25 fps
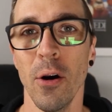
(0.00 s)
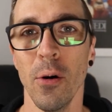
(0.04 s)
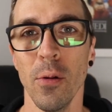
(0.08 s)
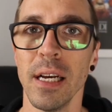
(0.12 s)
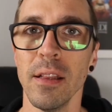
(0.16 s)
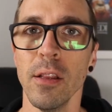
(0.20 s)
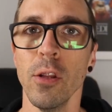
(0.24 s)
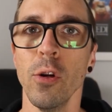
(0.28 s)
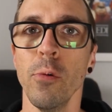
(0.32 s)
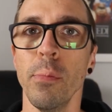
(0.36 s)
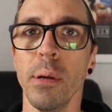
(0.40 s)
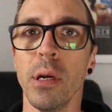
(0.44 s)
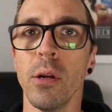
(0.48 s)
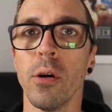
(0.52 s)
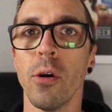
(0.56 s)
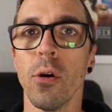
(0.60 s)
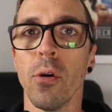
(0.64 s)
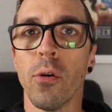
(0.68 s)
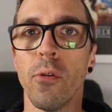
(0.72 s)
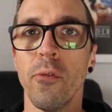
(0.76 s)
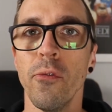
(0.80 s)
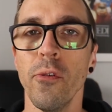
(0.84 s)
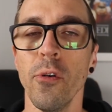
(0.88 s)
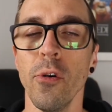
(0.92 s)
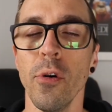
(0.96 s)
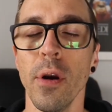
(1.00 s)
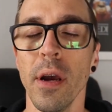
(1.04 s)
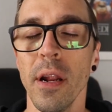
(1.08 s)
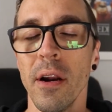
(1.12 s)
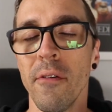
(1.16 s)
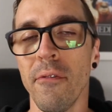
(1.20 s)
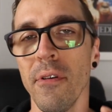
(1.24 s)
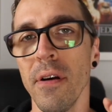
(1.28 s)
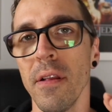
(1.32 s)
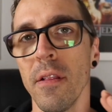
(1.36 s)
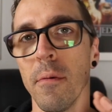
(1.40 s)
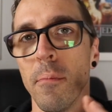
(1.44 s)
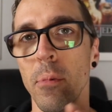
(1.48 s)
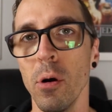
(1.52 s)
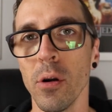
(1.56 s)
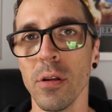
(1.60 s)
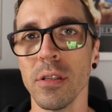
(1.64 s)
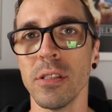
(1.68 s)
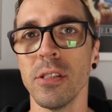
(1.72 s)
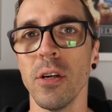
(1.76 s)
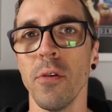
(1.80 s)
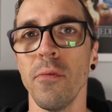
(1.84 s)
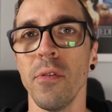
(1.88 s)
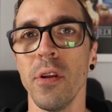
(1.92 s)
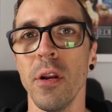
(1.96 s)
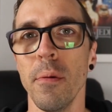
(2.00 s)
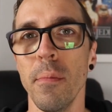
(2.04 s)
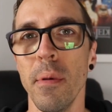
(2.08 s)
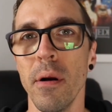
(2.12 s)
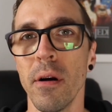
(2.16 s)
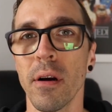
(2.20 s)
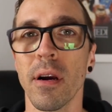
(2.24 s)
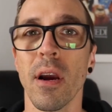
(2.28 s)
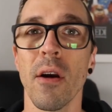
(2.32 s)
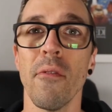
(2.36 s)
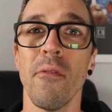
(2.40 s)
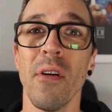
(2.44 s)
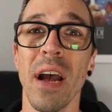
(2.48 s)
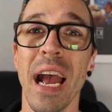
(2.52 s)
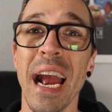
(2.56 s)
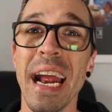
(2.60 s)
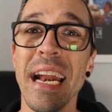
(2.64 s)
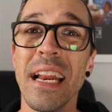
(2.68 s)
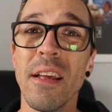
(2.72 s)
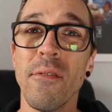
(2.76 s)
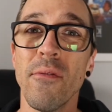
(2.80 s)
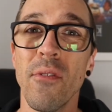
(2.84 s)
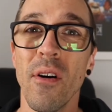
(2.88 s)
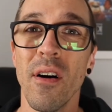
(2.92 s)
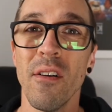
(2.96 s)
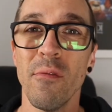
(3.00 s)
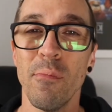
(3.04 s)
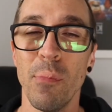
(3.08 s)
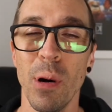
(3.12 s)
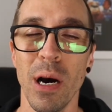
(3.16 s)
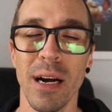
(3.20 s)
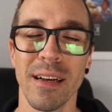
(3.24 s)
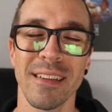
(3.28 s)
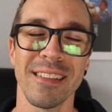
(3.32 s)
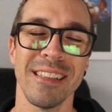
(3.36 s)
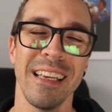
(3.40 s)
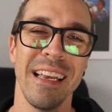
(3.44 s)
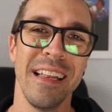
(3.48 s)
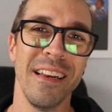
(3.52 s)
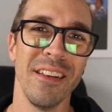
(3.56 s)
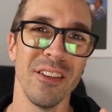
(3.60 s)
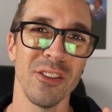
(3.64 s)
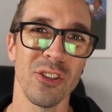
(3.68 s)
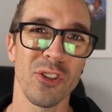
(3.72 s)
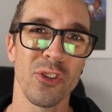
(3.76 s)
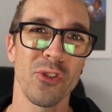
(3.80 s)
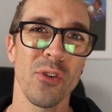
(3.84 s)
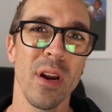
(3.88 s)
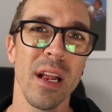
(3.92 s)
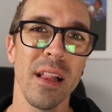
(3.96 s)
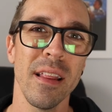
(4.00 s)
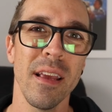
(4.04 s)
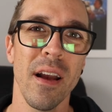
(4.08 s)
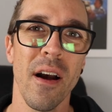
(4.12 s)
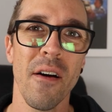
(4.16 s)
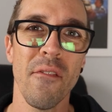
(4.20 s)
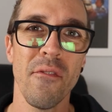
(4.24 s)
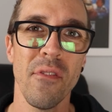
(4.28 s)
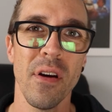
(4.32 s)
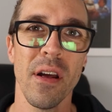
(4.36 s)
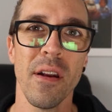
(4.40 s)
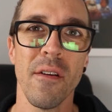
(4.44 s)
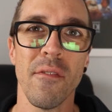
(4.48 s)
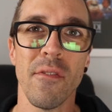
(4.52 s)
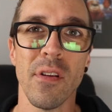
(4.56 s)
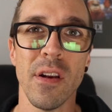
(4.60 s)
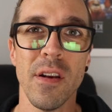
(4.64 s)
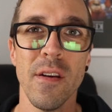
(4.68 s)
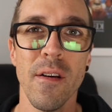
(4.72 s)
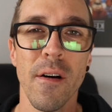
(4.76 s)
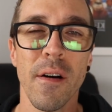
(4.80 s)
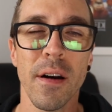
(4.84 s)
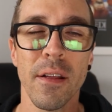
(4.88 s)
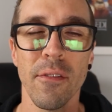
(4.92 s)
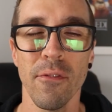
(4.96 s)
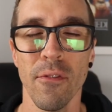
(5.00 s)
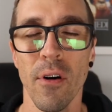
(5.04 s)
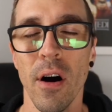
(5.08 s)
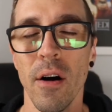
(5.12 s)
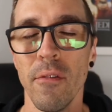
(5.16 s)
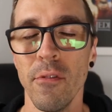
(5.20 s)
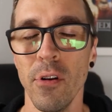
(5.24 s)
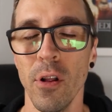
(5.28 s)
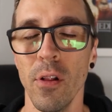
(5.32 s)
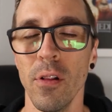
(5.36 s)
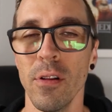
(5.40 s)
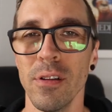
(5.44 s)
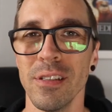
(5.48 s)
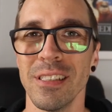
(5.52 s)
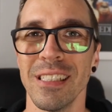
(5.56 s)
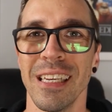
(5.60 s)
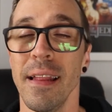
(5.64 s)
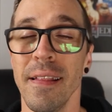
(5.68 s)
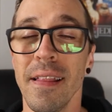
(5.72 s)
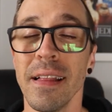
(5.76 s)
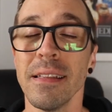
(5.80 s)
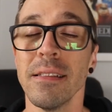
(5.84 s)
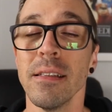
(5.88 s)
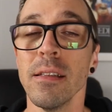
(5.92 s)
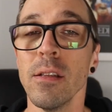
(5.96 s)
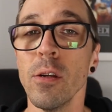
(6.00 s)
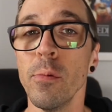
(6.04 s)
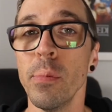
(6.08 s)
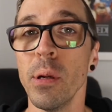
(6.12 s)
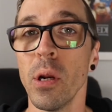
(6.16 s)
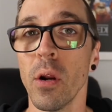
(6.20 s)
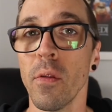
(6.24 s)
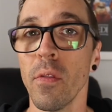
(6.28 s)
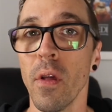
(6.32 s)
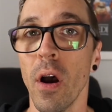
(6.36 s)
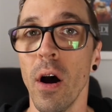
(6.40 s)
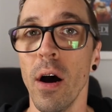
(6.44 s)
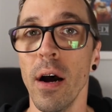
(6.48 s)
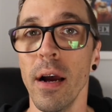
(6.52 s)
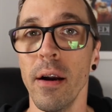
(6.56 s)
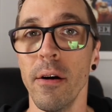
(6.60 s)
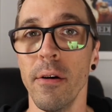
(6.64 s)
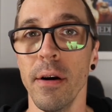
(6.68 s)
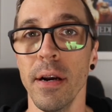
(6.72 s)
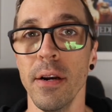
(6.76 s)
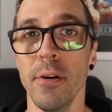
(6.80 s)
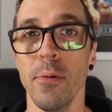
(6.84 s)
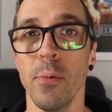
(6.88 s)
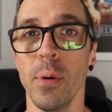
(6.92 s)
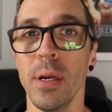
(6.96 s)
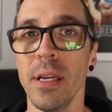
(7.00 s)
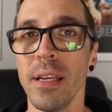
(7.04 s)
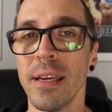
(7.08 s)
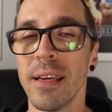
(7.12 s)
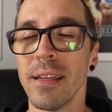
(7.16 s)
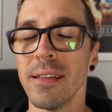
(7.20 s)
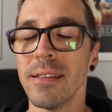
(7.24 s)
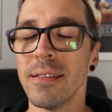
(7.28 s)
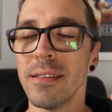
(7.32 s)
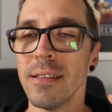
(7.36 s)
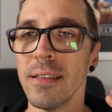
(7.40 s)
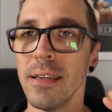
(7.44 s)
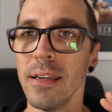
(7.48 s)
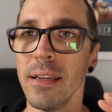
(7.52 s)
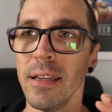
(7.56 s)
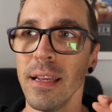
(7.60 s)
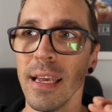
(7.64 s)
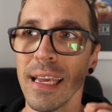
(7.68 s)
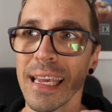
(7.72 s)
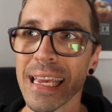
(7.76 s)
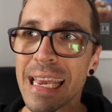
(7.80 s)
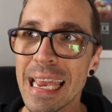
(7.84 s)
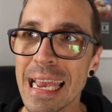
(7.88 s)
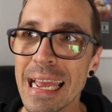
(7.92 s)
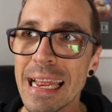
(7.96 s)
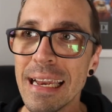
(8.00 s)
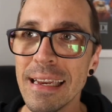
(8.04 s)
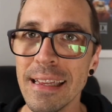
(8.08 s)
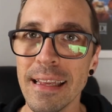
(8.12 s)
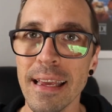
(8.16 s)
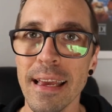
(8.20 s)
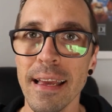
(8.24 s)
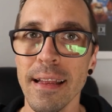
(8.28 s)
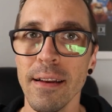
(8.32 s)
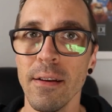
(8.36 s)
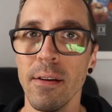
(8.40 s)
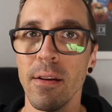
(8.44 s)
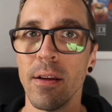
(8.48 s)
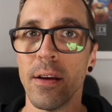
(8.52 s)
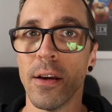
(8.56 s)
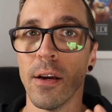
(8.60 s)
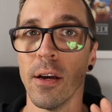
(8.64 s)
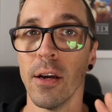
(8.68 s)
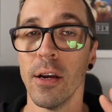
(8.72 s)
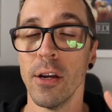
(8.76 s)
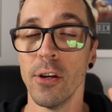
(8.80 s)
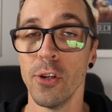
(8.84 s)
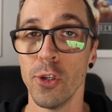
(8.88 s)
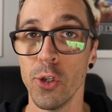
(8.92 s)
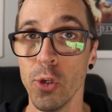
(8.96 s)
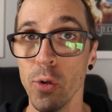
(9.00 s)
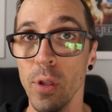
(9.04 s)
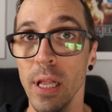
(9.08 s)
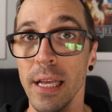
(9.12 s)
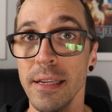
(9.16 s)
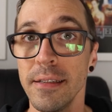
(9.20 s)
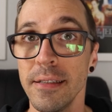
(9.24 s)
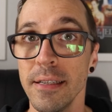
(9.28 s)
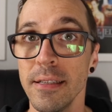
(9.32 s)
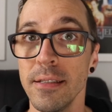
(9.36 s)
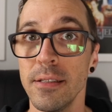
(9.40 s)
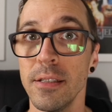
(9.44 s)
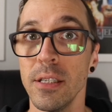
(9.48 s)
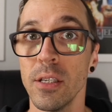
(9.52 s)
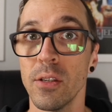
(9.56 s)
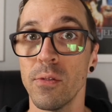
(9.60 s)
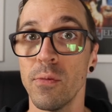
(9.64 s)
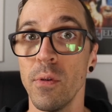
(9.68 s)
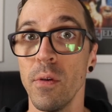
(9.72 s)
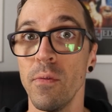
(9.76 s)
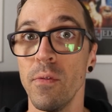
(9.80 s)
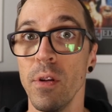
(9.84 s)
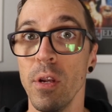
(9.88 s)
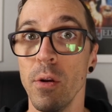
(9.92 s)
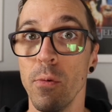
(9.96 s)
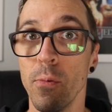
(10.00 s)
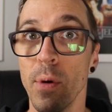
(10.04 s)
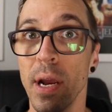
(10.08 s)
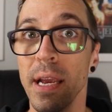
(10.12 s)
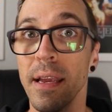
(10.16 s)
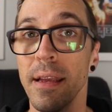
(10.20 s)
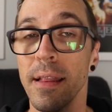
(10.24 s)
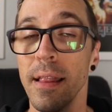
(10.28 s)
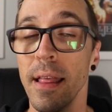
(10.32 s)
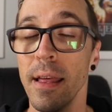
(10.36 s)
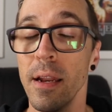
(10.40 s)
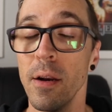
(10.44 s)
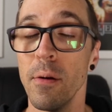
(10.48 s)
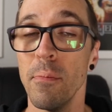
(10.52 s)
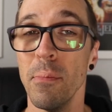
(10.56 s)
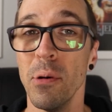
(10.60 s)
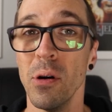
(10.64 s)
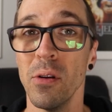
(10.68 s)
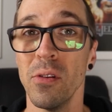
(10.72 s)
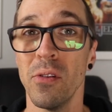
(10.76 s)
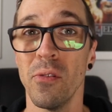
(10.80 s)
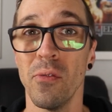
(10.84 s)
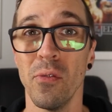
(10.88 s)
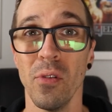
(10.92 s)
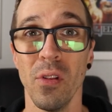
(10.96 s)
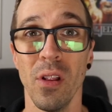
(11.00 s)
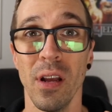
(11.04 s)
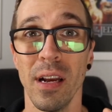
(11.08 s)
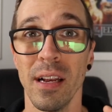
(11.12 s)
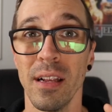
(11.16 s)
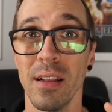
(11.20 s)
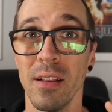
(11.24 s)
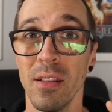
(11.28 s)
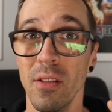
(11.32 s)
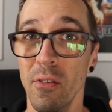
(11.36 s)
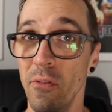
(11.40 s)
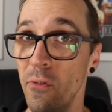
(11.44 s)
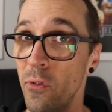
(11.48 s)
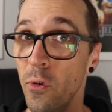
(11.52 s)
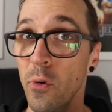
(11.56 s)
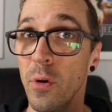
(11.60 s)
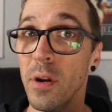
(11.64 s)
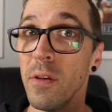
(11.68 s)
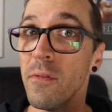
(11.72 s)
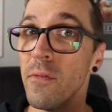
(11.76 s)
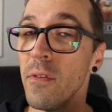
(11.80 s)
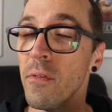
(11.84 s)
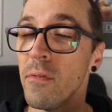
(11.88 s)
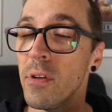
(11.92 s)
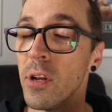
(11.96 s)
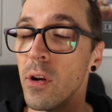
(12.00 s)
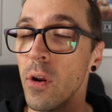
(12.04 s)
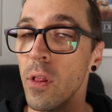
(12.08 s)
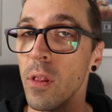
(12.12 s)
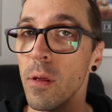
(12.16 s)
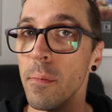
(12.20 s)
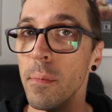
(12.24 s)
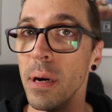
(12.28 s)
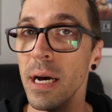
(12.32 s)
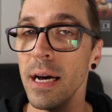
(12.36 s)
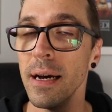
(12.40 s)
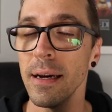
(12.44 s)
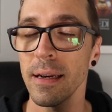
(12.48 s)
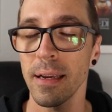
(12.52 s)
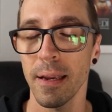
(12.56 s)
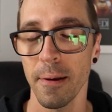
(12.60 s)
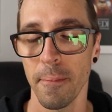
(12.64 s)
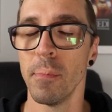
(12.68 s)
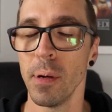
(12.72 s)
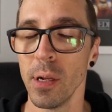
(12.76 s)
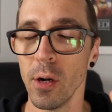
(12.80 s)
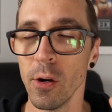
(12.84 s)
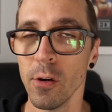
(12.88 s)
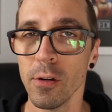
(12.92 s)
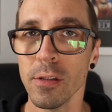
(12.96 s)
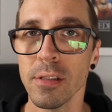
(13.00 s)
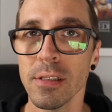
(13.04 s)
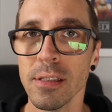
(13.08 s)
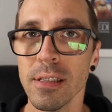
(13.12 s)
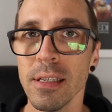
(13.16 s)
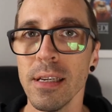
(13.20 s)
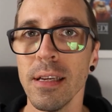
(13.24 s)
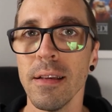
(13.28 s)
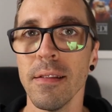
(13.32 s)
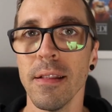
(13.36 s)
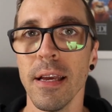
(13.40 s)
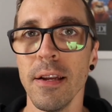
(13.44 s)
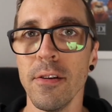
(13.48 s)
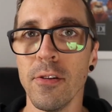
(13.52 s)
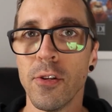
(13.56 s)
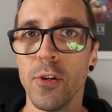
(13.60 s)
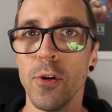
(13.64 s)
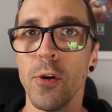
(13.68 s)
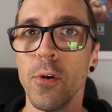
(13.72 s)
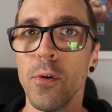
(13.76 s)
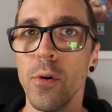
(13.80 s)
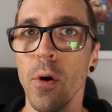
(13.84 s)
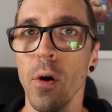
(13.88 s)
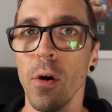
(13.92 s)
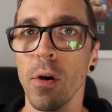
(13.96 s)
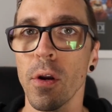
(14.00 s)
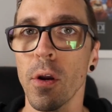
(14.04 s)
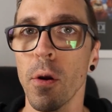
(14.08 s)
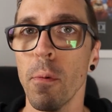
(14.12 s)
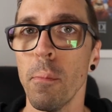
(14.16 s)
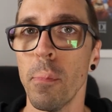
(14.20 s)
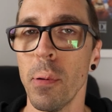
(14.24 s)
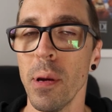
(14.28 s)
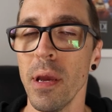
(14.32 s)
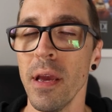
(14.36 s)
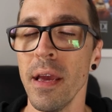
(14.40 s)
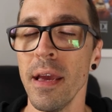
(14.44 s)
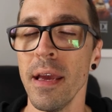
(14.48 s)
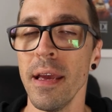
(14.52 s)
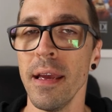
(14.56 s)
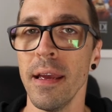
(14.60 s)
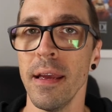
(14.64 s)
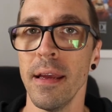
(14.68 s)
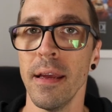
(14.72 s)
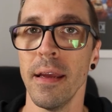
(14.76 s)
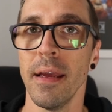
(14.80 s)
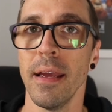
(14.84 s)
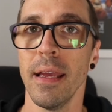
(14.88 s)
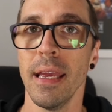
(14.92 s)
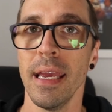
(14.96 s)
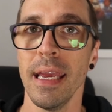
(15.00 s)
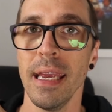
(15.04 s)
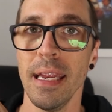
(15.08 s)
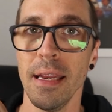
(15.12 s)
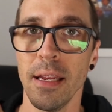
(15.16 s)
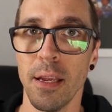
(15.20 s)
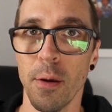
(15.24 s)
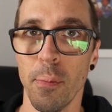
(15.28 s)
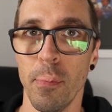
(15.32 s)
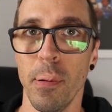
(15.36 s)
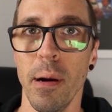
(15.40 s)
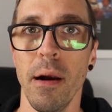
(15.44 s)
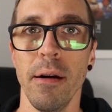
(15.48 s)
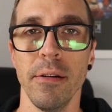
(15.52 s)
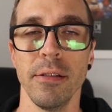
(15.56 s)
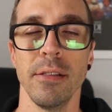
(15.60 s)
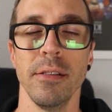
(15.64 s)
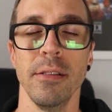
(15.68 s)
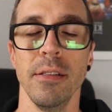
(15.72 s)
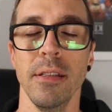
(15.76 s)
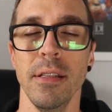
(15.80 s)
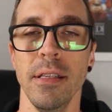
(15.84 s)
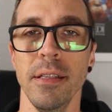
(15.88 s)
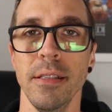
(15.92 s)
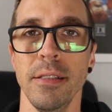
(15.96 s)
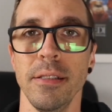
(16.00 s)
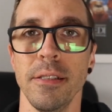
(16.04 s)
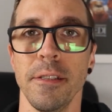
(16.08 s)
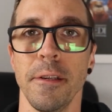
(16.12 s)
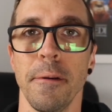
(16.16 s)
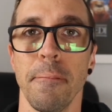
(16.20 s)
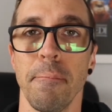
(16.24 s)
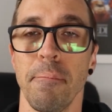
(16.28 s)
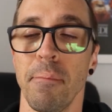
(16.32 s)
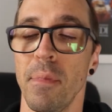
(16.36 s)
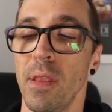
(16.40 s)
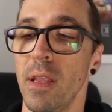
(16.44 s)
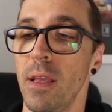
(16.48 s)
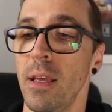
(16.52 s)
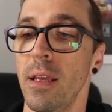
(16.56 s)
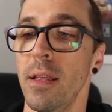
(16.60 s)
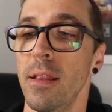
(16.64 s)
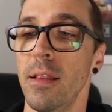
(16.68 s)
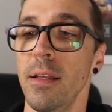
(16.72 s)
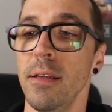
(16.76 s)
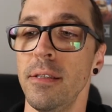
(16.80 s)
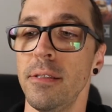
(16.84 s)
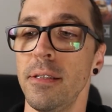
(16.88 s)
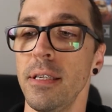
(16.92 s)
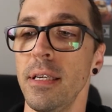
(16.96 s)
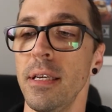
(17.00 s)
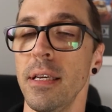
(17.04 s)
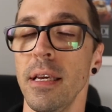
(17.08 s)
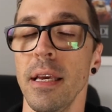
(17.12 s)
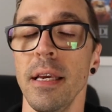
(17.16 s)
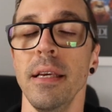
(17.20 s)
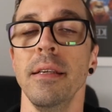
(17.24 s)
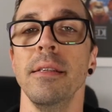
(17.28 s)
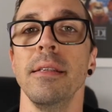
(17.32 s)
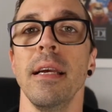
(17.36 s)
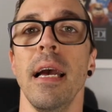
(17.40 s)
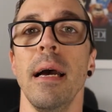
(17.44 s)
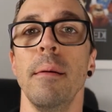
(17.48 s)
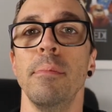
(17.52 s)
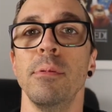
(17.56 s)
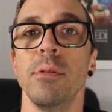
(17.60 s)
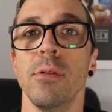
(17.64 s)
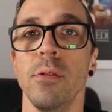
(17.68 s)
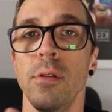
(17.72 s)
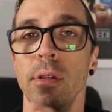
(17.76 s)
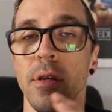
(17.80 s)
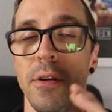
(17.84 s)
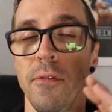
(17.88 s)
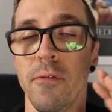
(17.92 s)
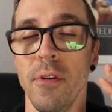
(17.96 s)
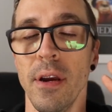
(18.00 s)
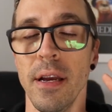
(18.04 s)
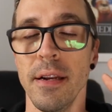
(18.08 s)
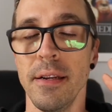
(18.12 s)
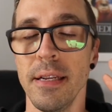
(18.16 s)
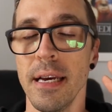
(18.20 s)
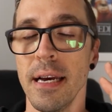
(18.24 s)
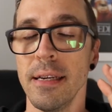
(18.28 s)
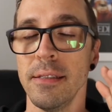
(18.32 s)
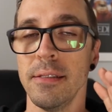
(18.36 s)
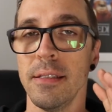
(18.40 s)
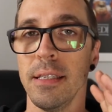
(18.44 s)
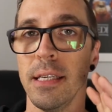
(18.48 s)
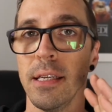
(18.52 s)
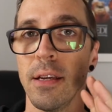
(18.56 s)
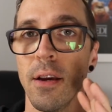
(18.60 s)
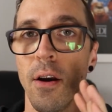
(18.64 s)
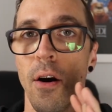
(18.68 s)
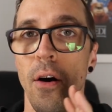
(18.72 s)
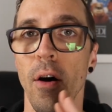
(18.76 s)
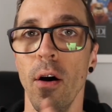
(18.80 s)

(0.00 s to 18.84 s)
A little bit of Google Foo, and I found the mod itself in America for 85 bucks, and in Australia, I found it for $95. Now that's a little bit on the higher end. When you consider you can get dual 18650 regulated mods for like the $40, $50 mark, but honestly, they do not compare in comparison to this. This thing is absolutely fantastic.